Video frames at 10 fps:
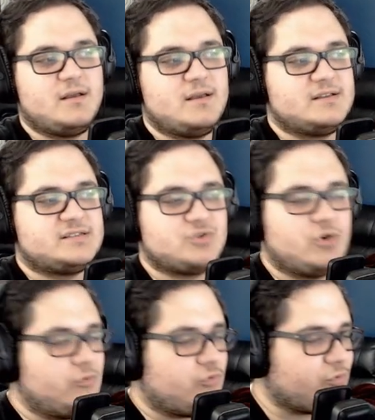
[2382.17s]
So
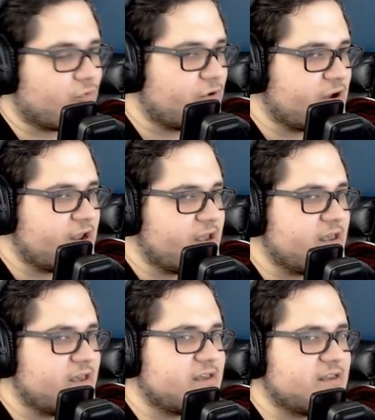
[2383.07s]
it
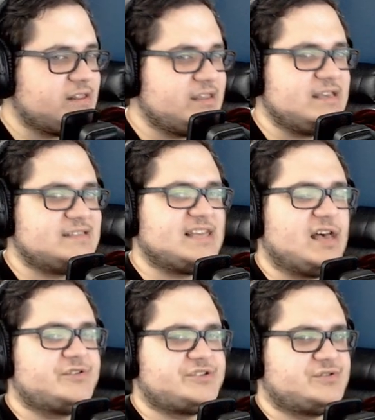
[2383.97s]
really
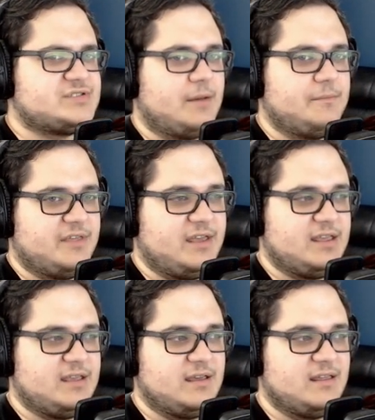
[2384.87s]
tells you
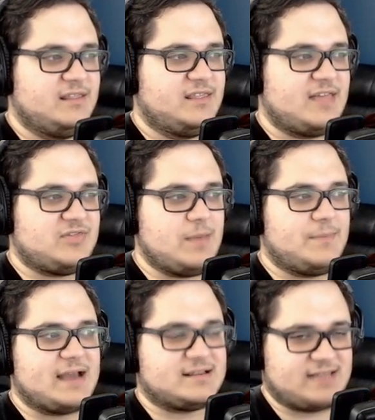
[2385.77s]
something that they
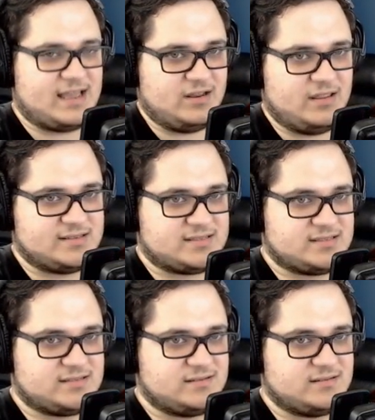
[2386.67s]
backed out of this.